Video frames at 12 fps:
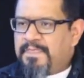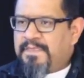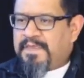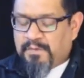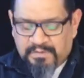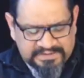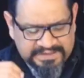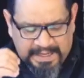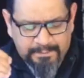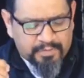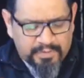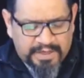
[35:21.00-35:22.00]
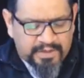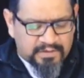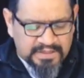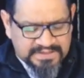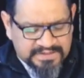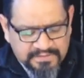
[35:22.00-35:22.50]
He will
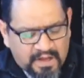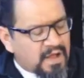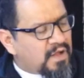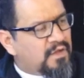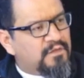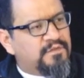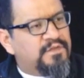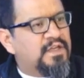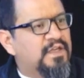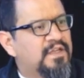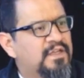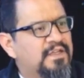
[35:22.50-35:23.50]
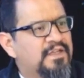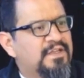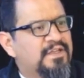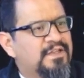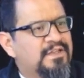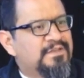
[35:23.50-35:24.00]
temporarily solve the
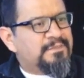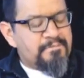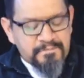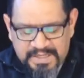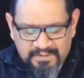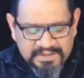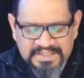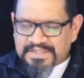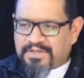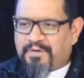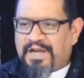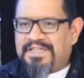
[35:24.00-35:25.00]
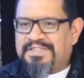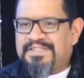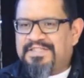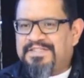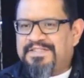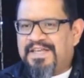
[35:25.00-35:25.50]
Middle East
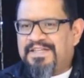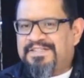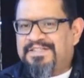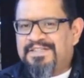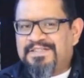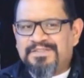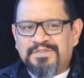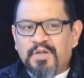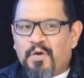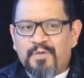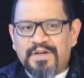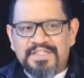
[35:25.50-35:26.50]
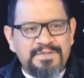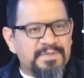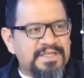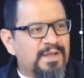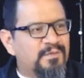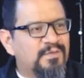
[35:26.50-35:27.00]
crisis that no one has been
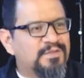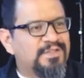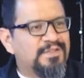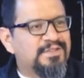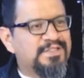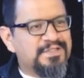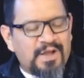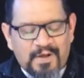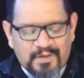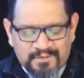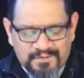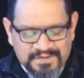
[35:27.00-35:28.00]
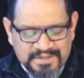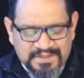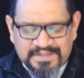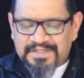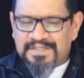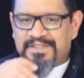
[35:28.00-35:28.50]
able to solve
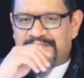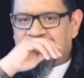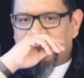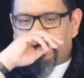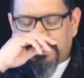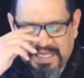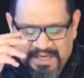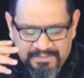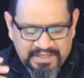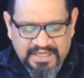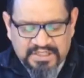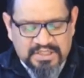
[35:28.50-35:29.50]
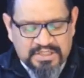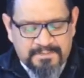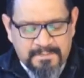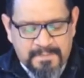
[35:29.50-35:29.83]
since It became a nation.